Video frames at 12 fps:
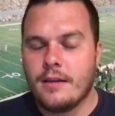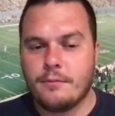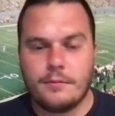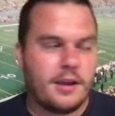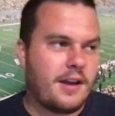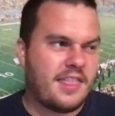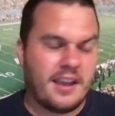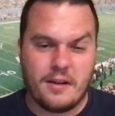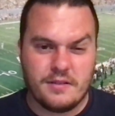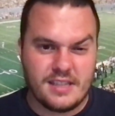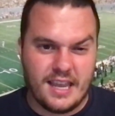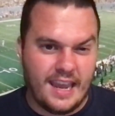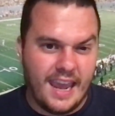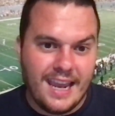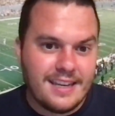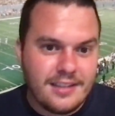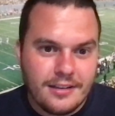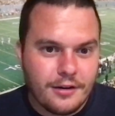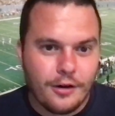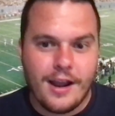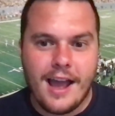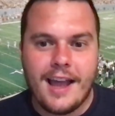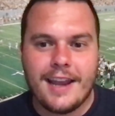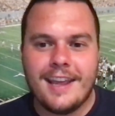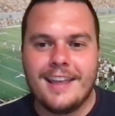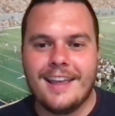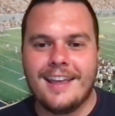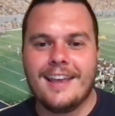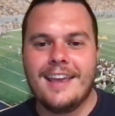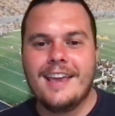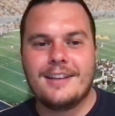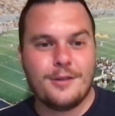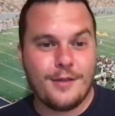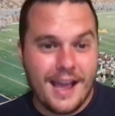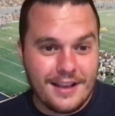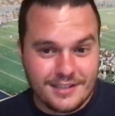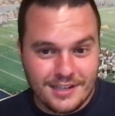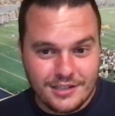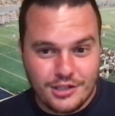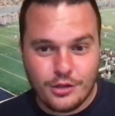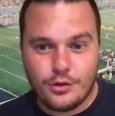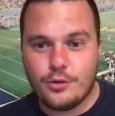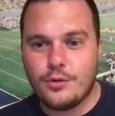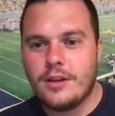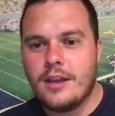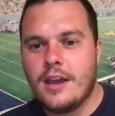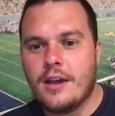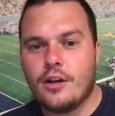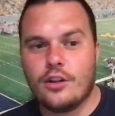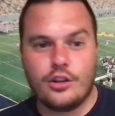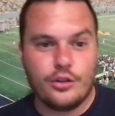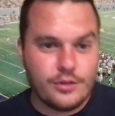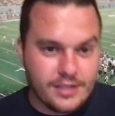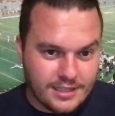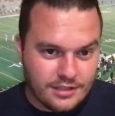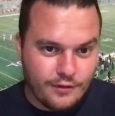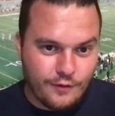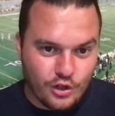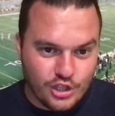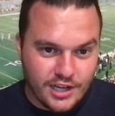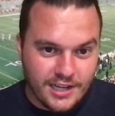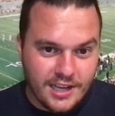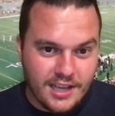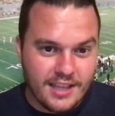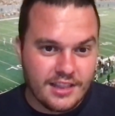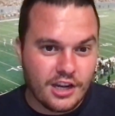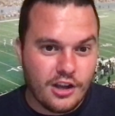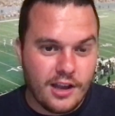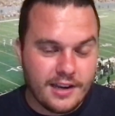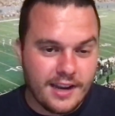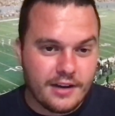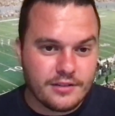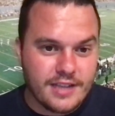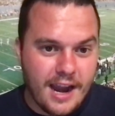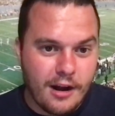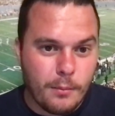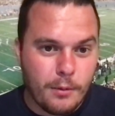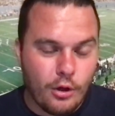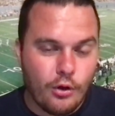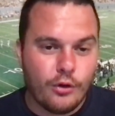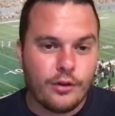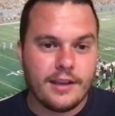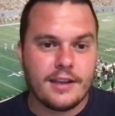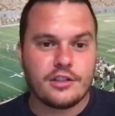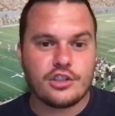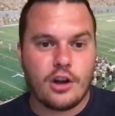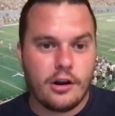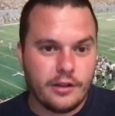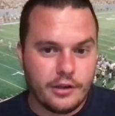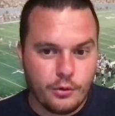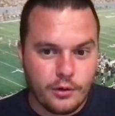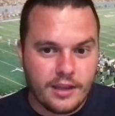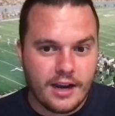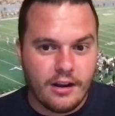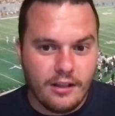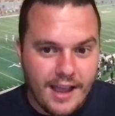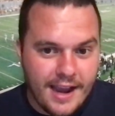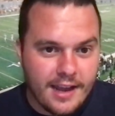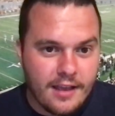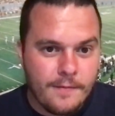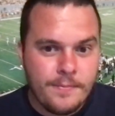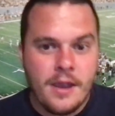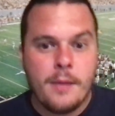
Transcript: I think I was like 8 or 9. 2002, losing to Virginia in the Continental Tire Bowl in Charlotte, North Carolina.